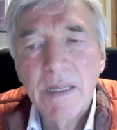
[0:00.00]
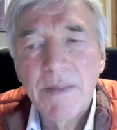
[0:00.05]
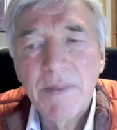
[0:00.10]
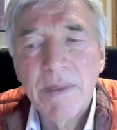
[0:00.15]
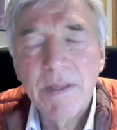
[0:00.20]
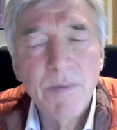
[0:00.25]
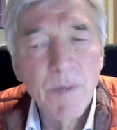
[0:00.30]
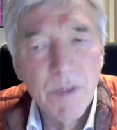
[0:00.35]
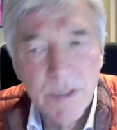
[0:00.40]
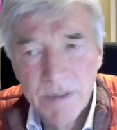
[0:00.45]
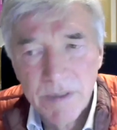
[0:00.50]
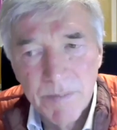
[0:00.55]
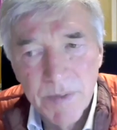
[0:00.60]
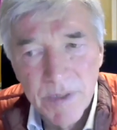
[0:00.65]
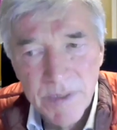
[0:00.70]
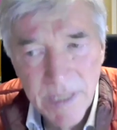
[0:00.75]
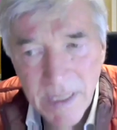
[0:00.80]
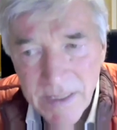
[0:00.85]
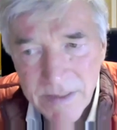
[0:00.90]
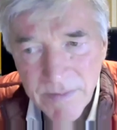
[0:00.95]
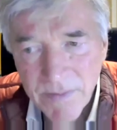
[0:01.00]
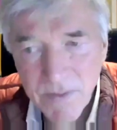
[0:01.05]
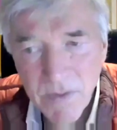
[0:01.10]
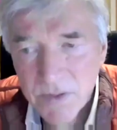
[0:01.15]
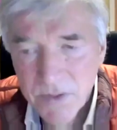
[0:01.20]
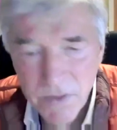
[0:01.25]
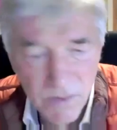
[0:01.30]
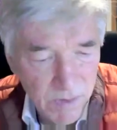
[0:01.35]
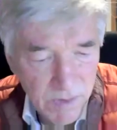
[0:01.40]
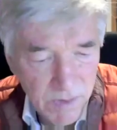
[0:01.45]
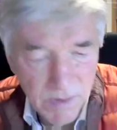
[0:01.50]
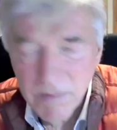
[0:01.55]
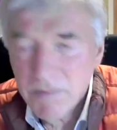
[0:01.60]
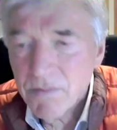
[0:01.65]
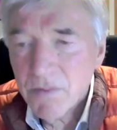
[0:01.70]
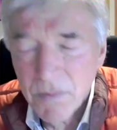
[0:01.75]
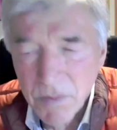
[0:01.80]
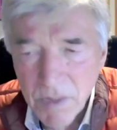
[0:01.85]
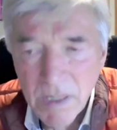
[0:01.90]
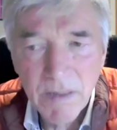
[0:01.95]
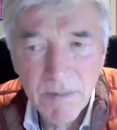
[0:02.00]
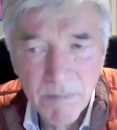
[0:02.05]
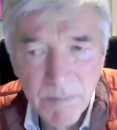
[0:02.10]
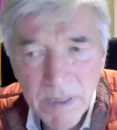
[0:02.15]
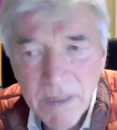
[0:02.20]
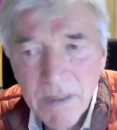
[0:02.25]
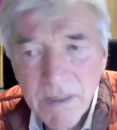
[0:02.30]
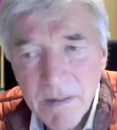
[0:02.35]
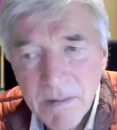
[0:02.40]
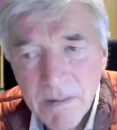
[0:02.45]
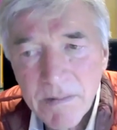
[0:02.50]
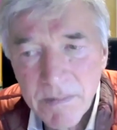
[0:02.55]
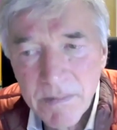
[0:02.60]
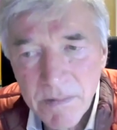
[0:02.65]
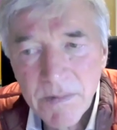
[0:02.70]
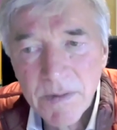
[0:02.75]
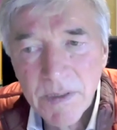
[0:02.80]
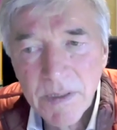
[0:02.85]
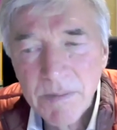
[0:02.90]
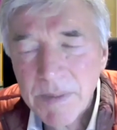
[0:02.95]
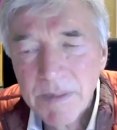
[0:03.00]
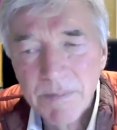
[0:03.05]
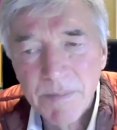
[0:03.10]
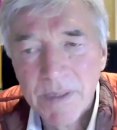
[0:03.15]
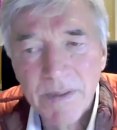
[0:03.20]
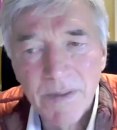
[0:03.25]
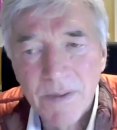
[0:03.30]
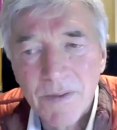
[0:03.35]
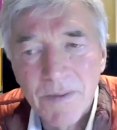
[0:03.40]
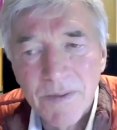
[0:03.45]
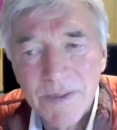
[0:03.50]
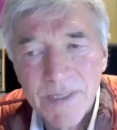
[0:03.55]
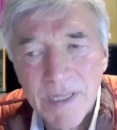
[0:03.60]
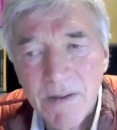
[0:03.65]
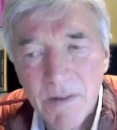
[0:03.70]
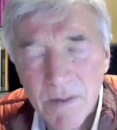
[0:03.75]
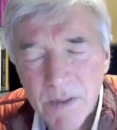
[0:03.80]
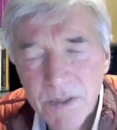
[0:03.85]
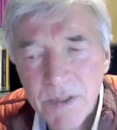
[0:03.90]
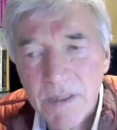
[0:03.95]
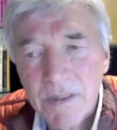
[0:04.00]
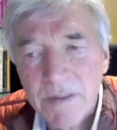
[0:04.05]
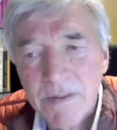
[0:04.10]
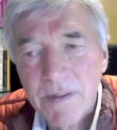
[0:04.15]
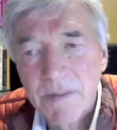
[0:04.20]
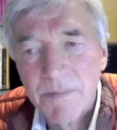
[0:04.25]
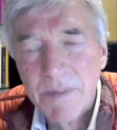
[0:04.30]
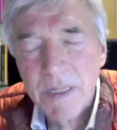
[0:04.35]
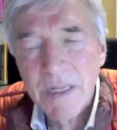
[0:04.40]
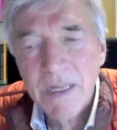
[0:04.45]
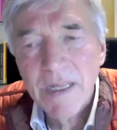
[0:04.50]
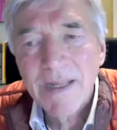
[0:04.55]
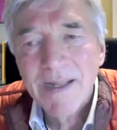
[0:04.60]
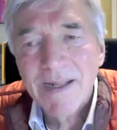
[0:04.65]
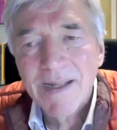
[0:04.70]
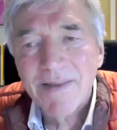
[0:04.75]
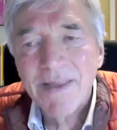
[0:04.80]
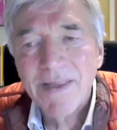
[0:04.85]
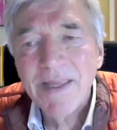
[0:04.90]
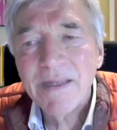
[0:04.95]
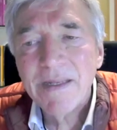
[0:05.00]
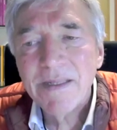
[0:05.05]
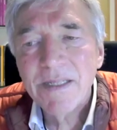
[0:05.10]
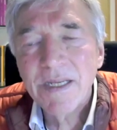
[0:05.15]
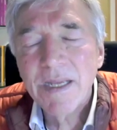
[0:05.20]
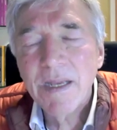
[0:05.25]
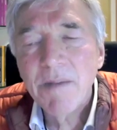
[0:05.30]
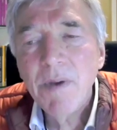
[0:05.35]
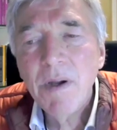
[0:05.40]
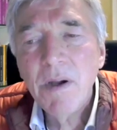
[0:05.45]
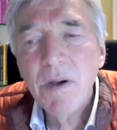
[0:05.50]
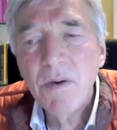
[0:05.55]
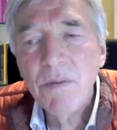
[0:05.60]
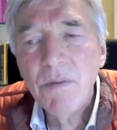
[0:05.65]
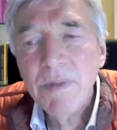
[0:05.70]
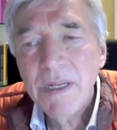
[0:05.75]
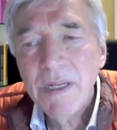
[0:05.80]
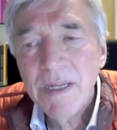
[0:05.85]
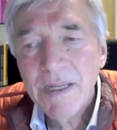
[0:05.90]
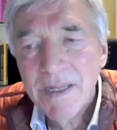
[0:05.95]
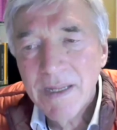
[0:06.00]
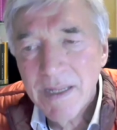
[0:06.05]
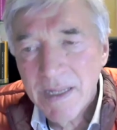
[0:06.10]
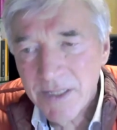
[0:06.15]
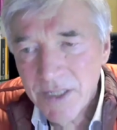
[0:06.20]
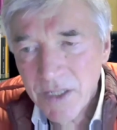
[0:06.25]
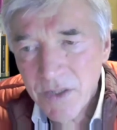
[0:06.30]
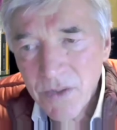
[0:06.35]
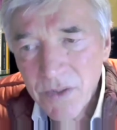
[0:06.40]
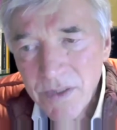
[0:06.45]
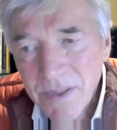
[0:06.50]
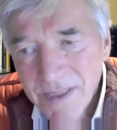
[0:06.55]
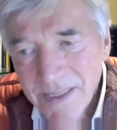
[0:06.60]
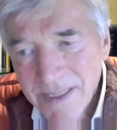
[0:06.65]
And it was a process, of course, only we had medical treatment, but not psychological treatment. And then she came home and she couldn't